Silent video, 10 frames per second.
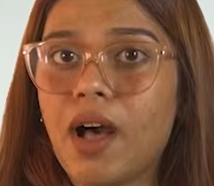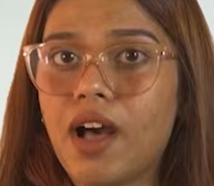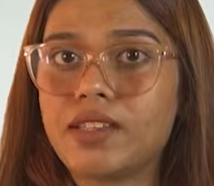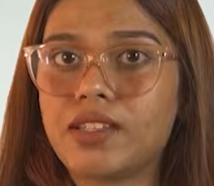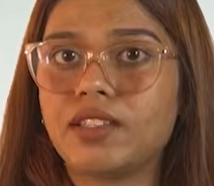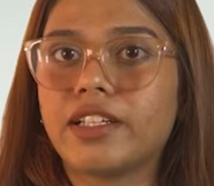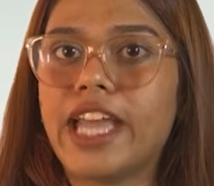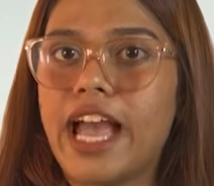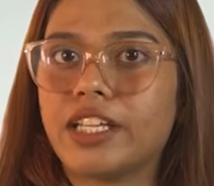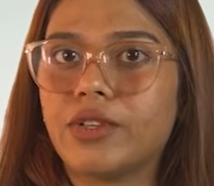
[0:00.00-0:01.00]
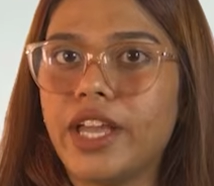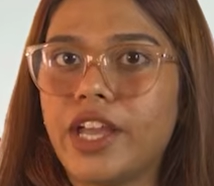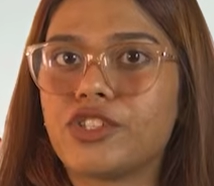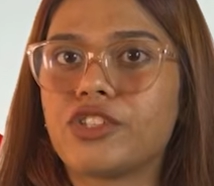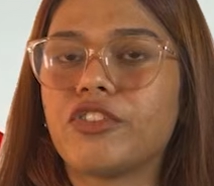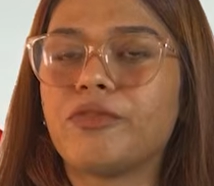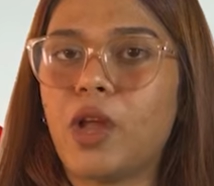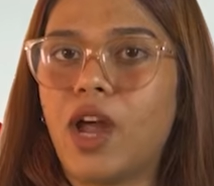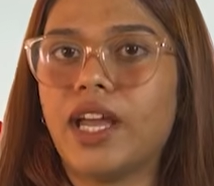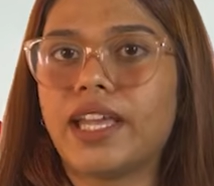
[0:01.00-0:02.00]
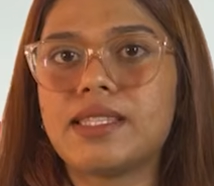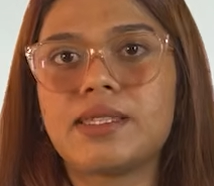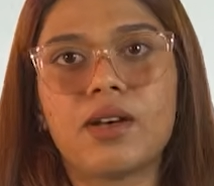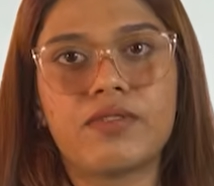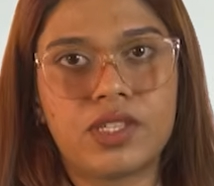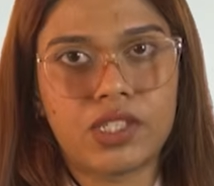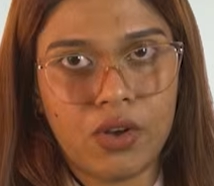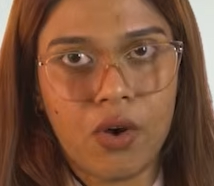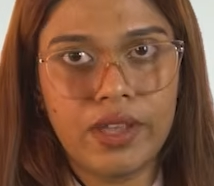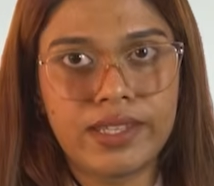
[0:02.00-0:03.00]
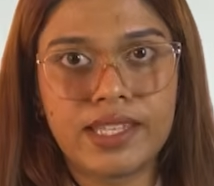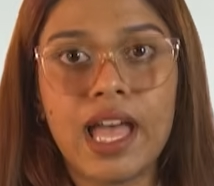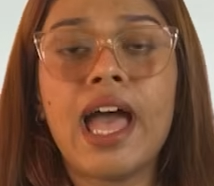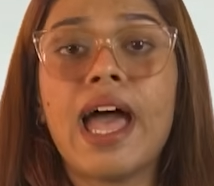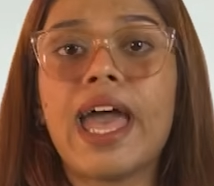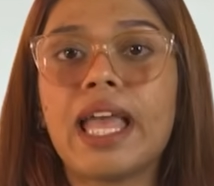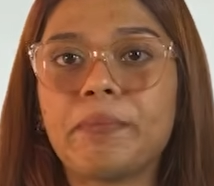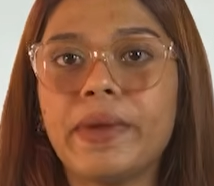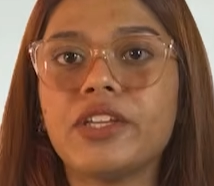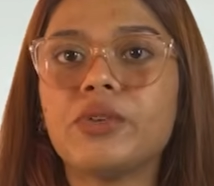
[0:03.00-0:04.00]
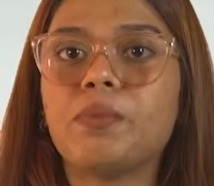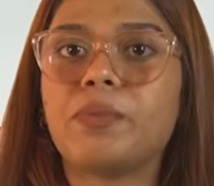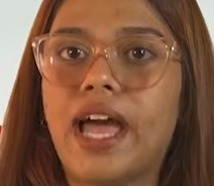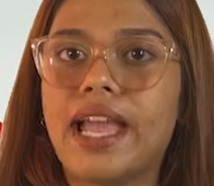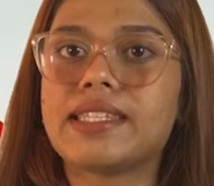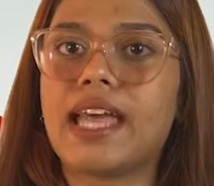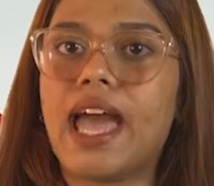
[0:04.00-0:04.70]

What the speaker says: master the calculation of product and service costs, helping you price